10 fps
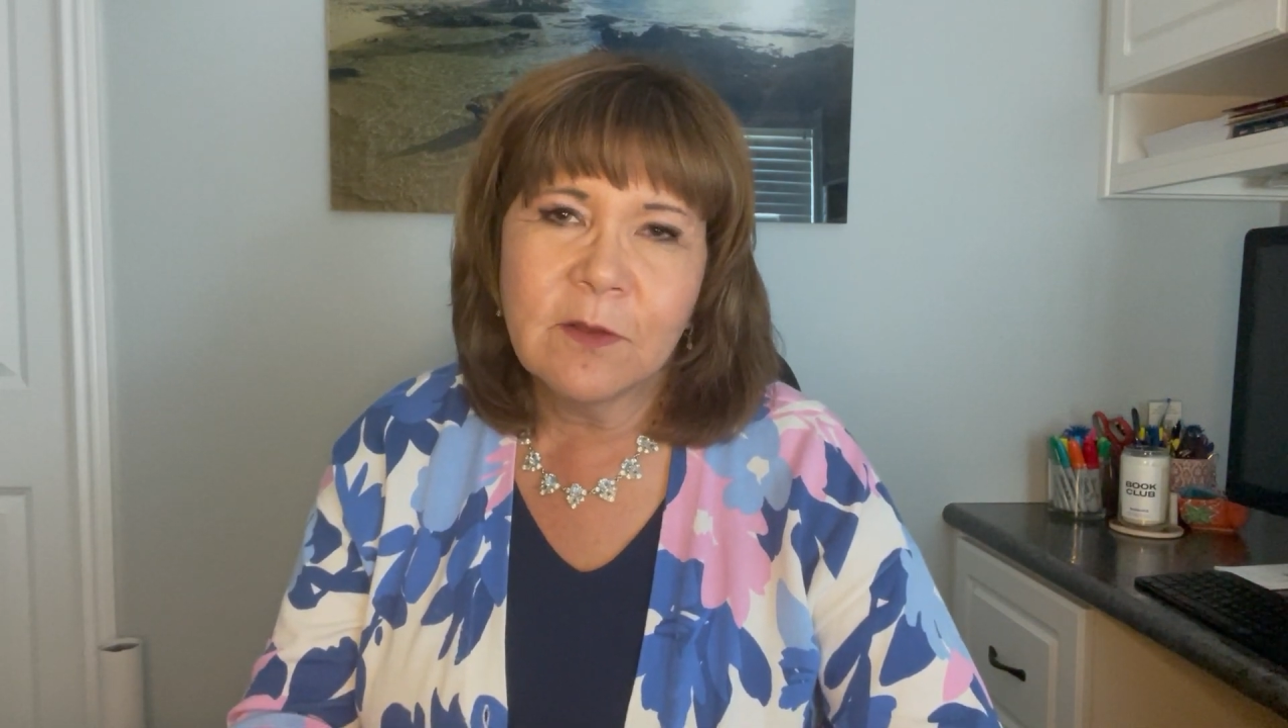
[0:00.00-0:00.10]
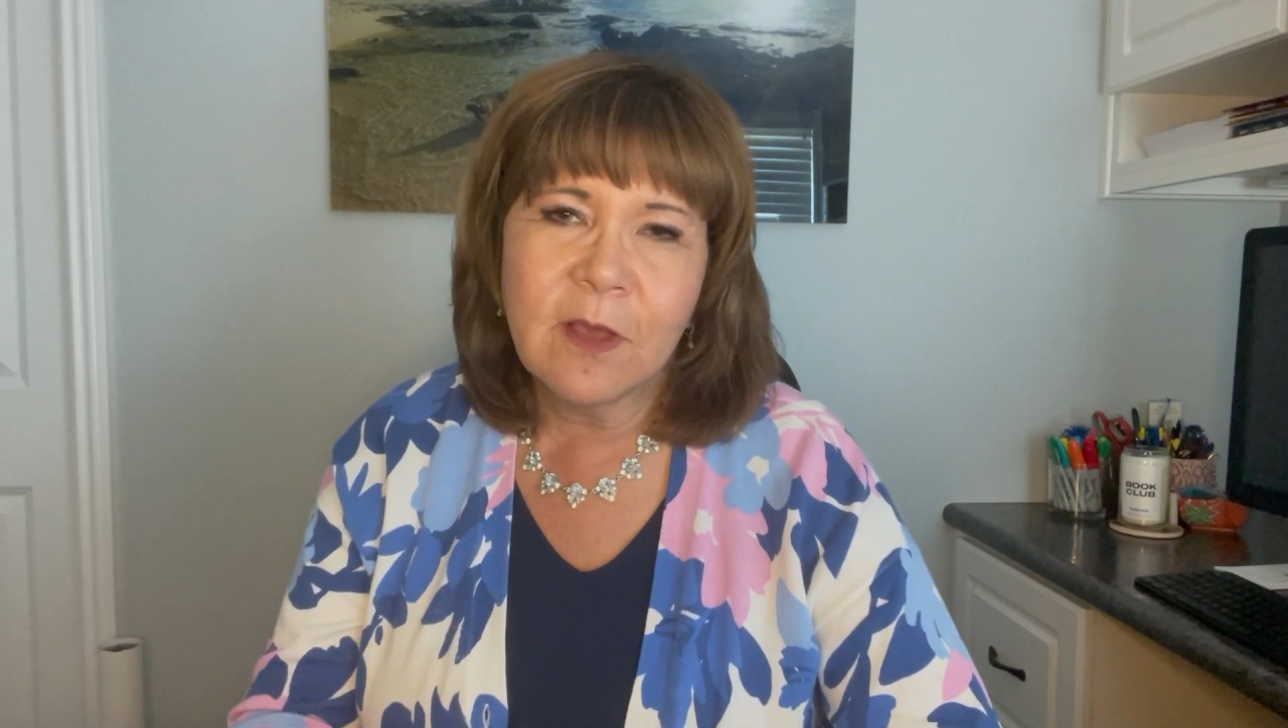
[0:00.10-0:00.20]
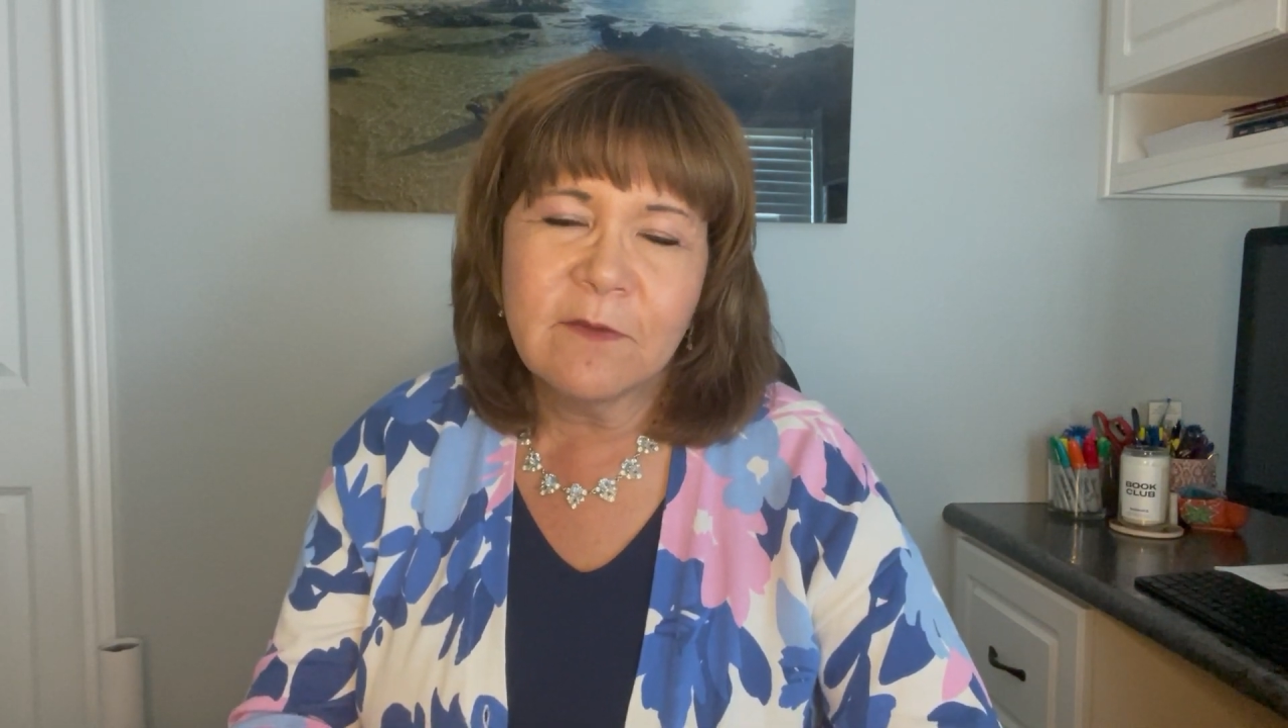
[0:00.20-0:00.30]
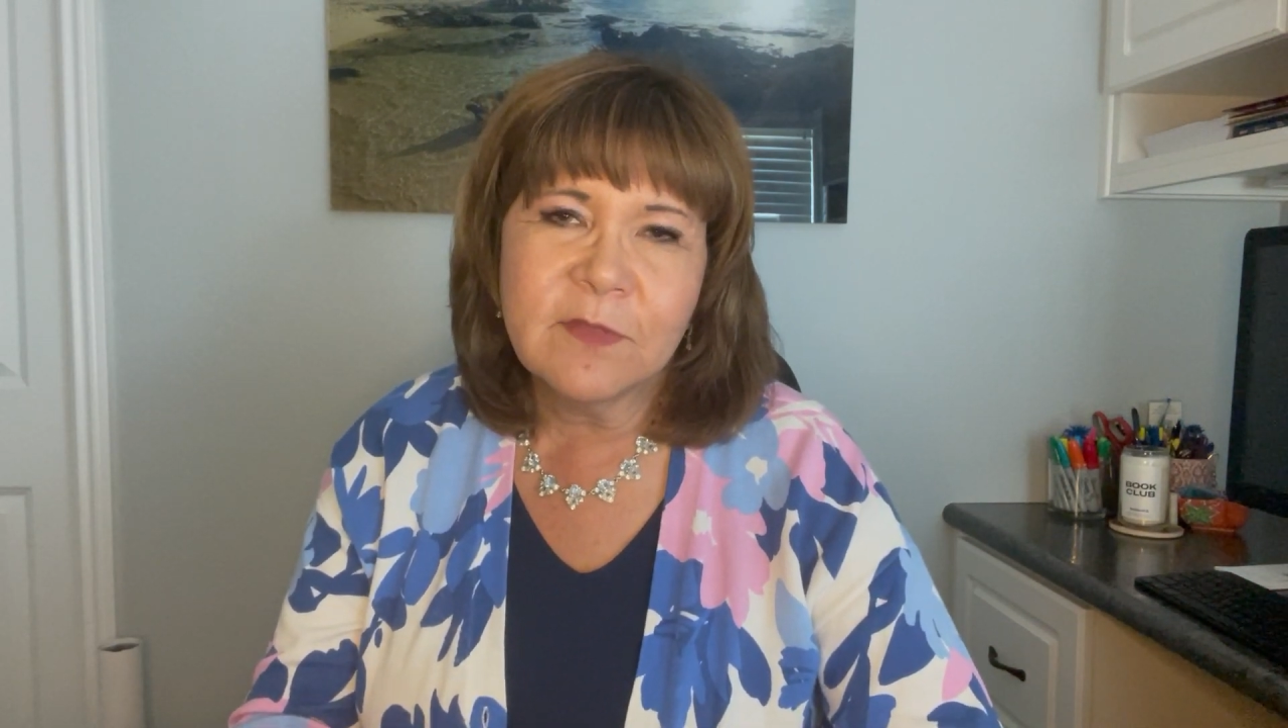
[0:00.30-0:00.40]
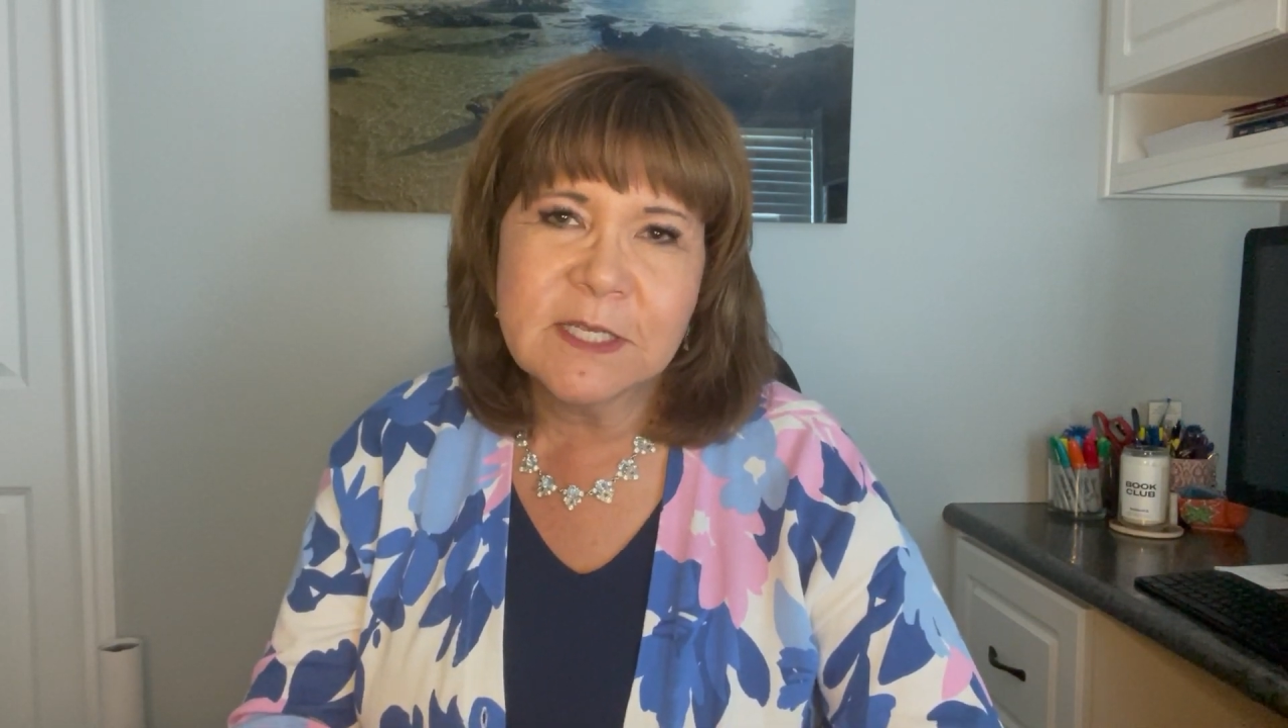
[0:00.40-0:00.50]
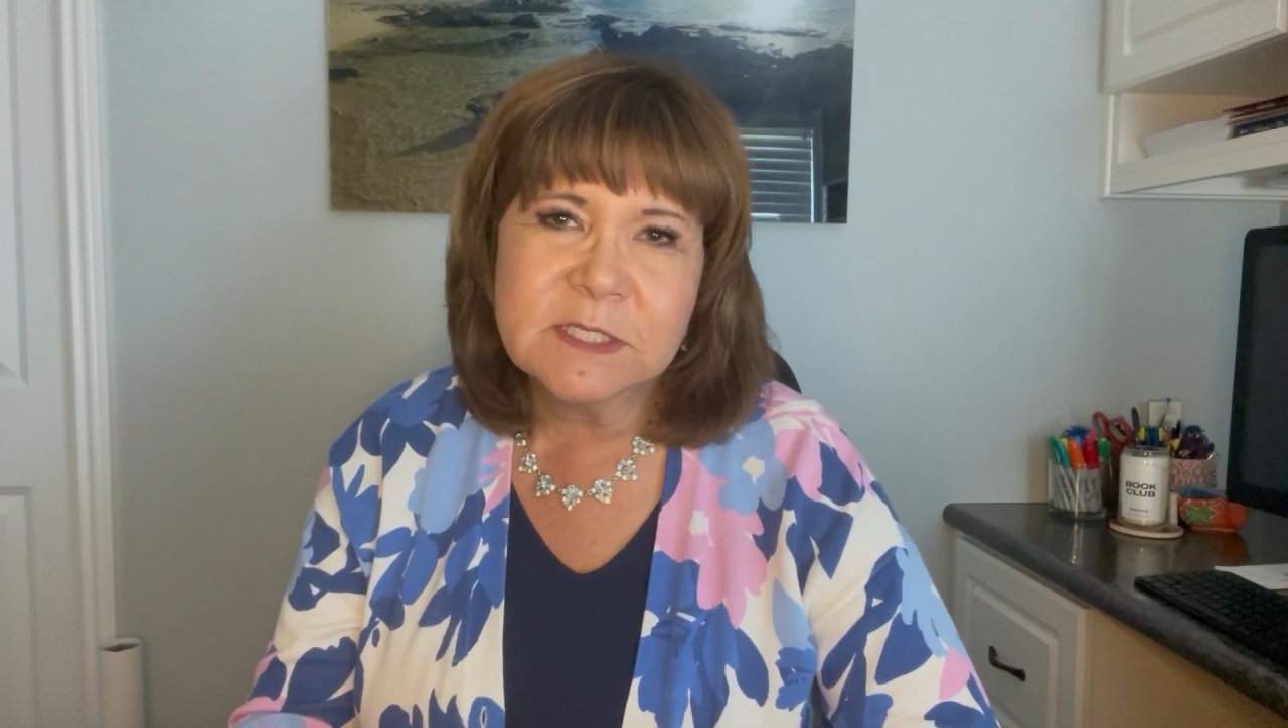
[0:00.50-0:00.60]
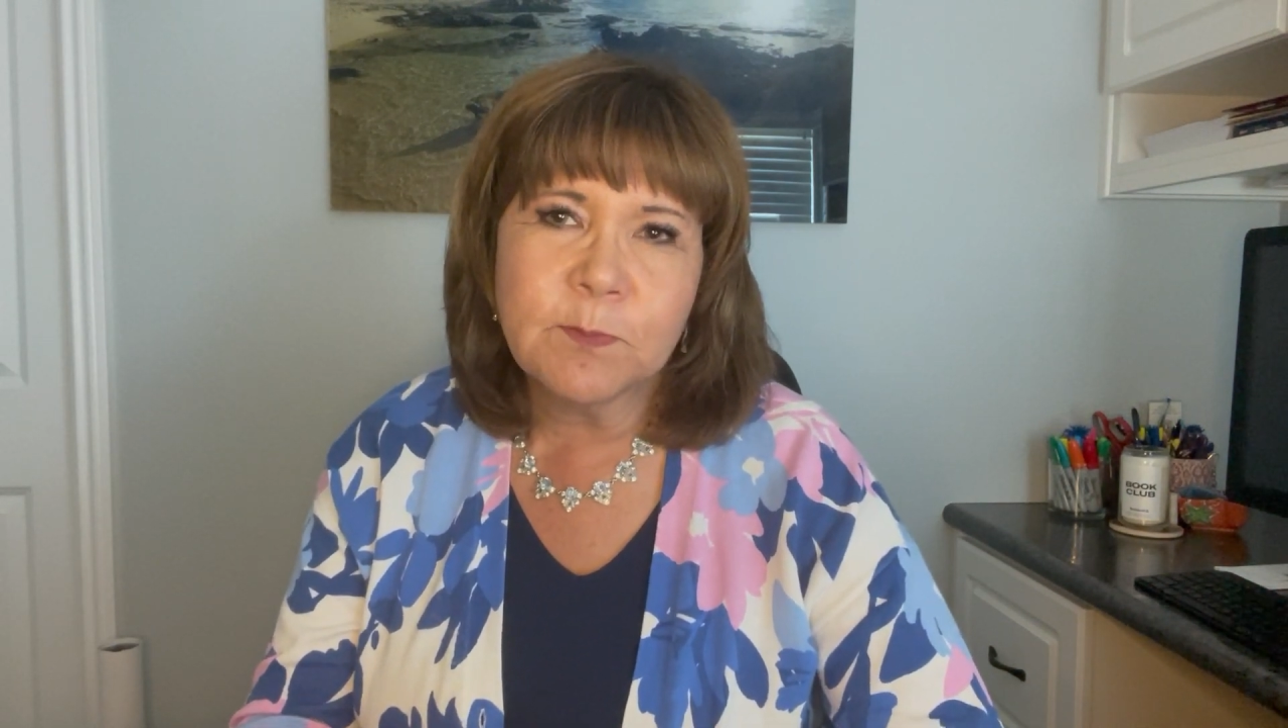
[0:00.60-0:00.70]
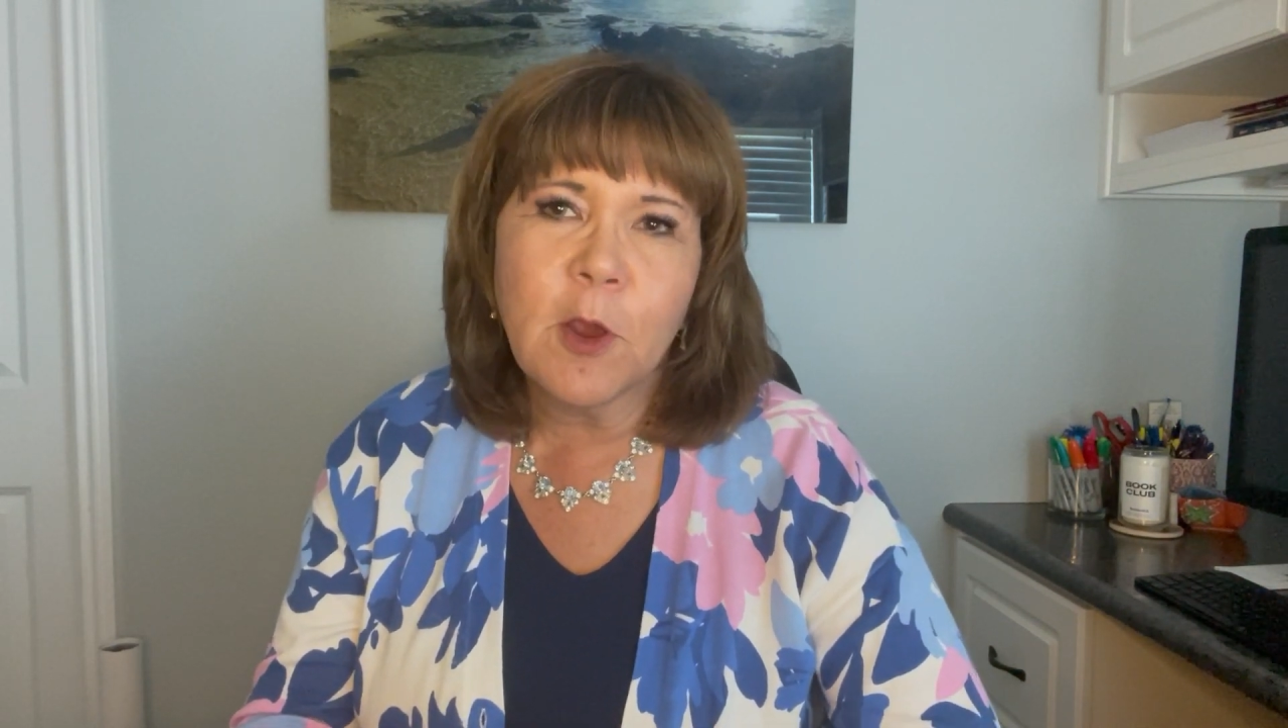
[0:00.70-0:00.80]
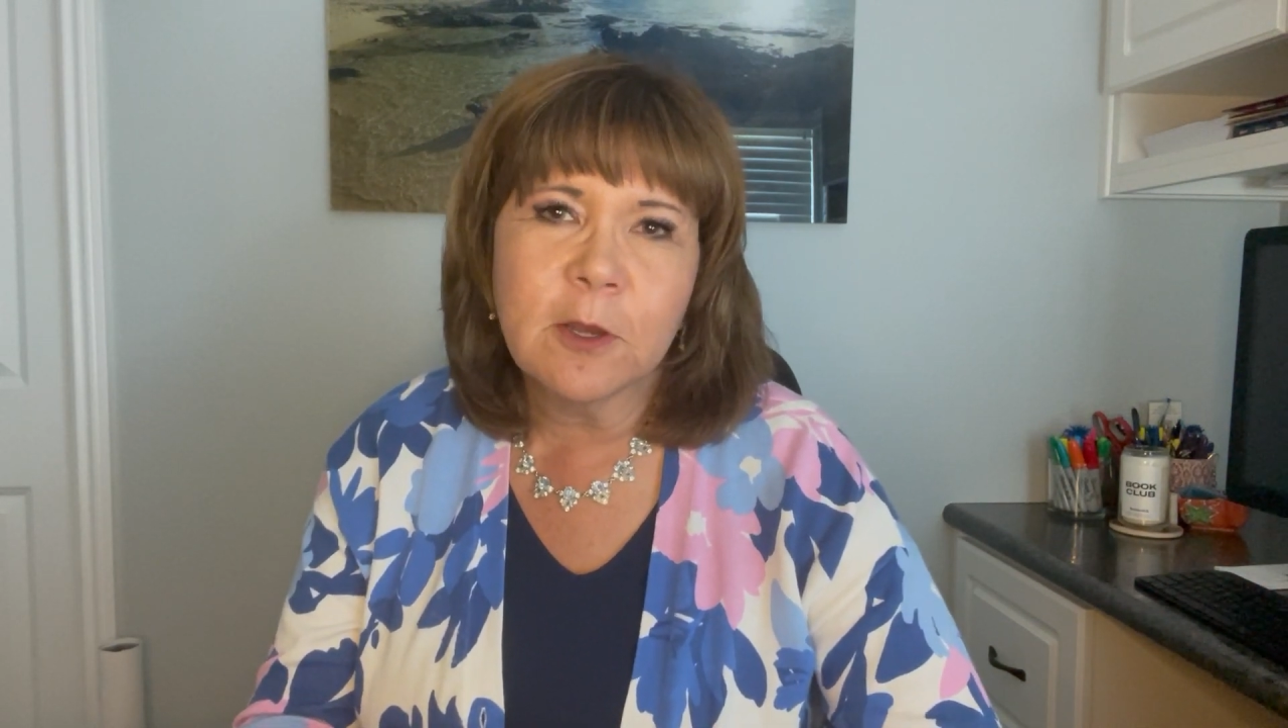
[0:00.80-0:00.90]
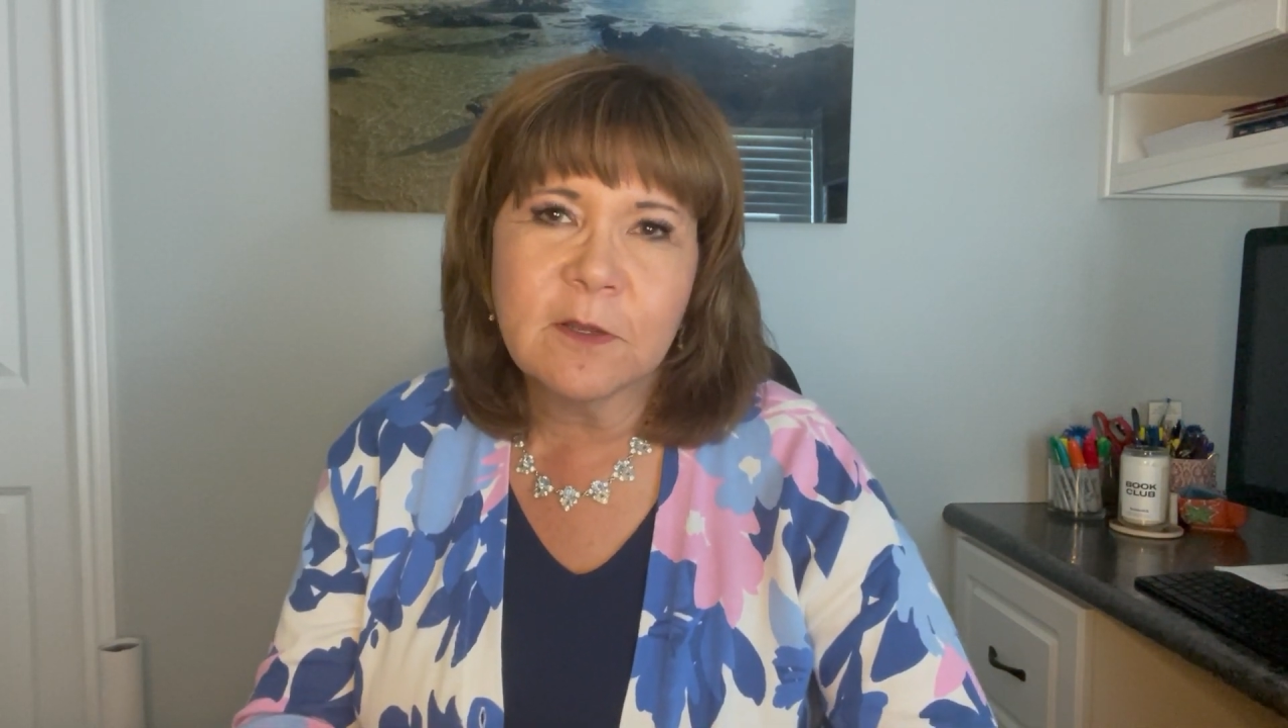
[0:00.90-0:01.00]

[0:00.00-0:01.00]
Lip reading: of this part